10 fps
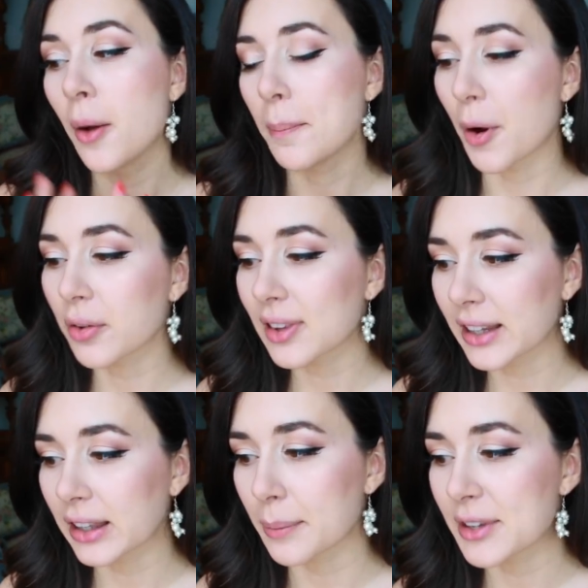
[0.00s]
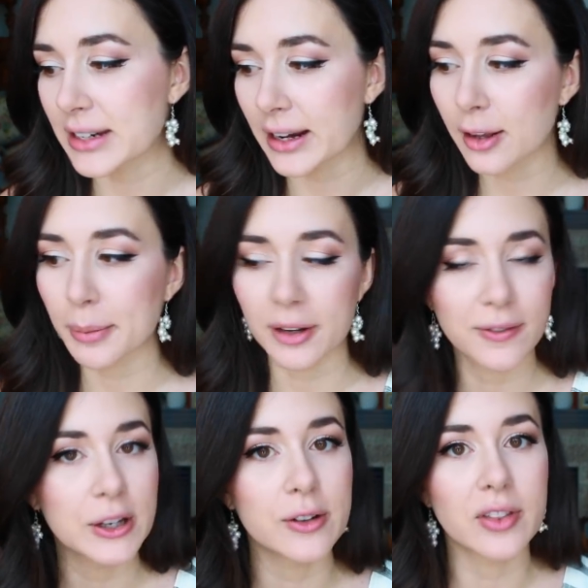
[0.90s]
Mostly lipsticks, but a
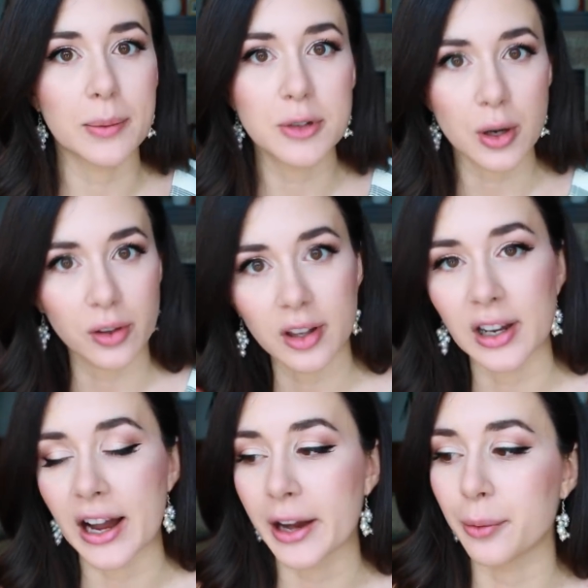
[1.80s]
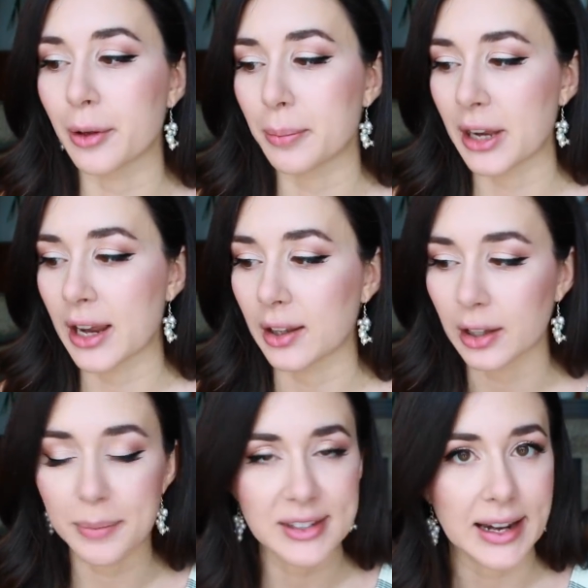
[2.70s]
few of them toe the line with being
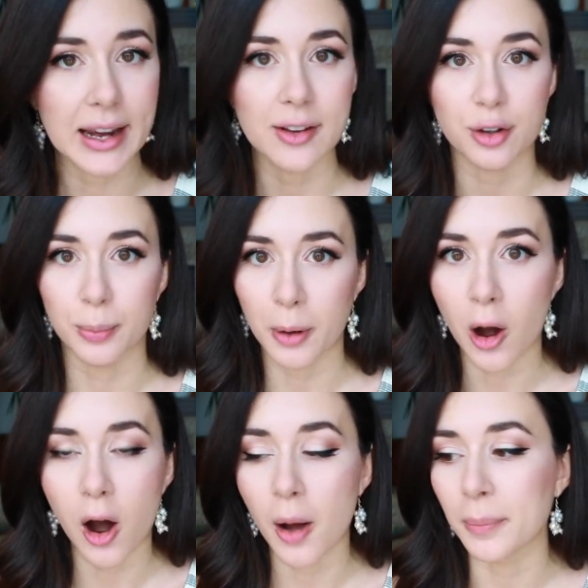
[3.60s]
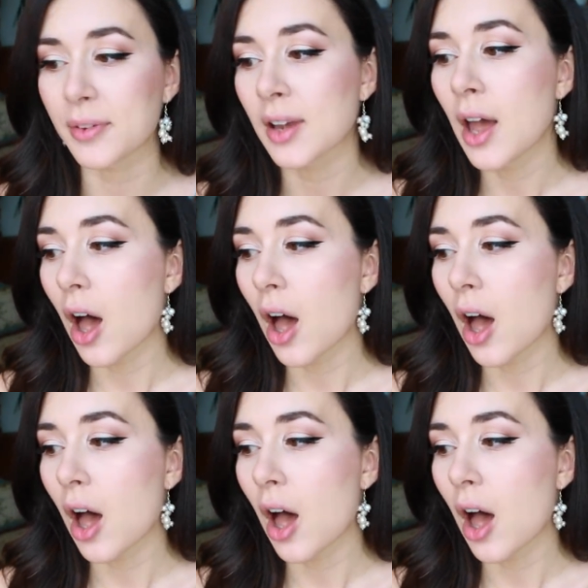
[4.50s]
lip stains or balms.